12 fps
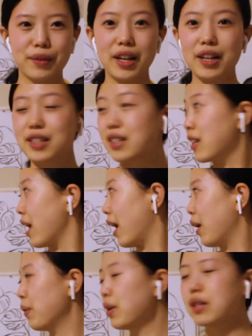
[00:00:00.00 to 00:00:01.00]
It is
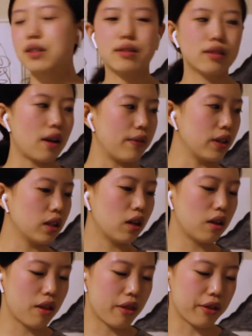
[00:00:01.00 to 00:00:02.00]
now
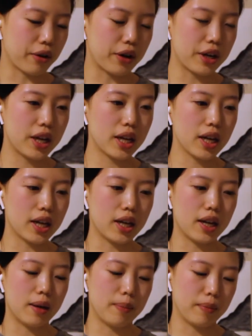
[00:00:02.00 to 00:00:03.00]
7:30.
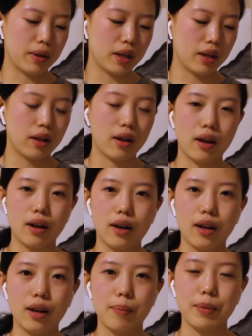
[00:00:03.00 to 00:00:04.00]

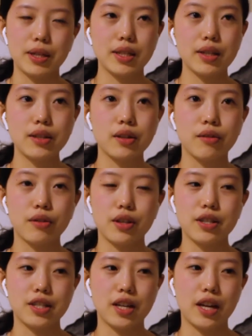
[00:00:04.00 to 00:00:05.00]
I'm basically done for
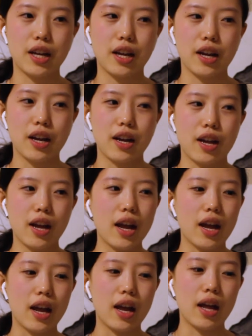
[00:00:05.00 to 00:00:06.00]
the day,
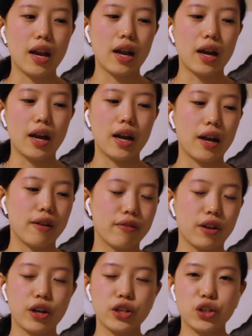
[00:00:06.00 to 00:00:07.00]
and I
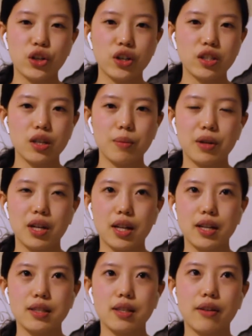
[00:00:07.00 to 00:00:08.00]
finished seeing someone at
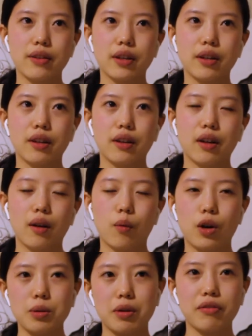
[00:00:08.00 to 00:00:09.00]
like 7,
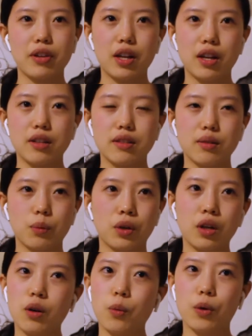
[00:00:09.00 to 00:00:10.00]
washed my face,
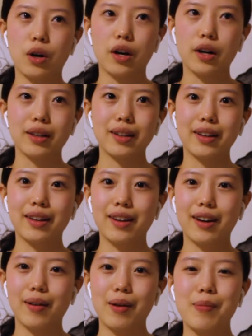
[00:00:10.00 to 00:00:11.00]
went on a walk, and
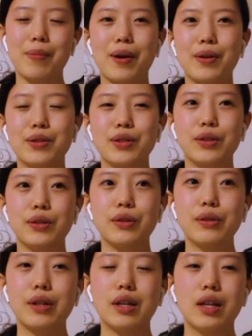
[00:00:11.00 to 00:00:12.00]
now I'm about to